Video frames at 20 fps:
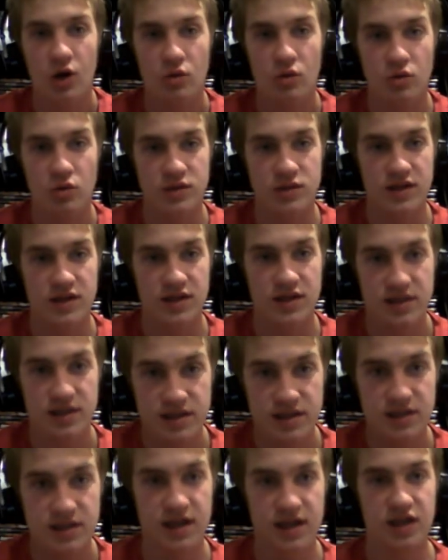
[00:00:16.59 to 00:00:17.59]
was that
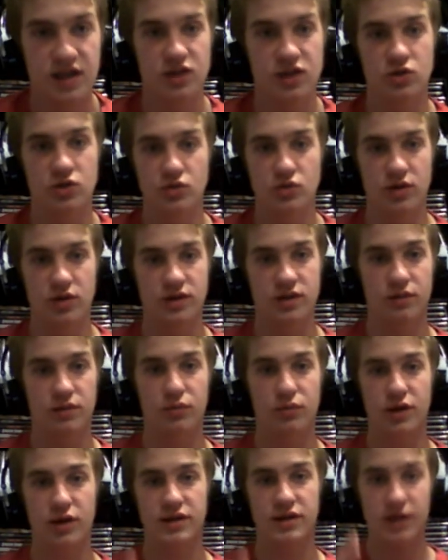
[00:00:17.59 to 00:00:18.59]
this is actually directed
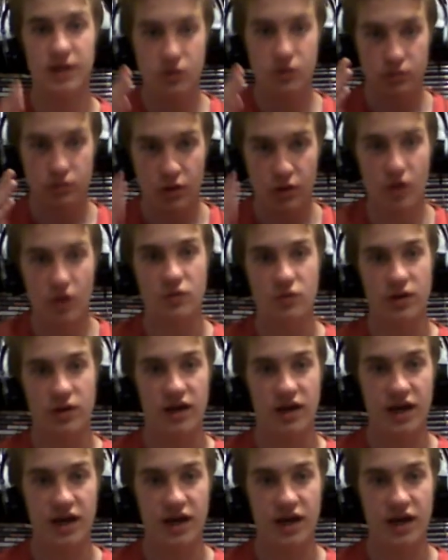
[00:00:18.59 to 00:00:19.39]
by Daniel Myrick.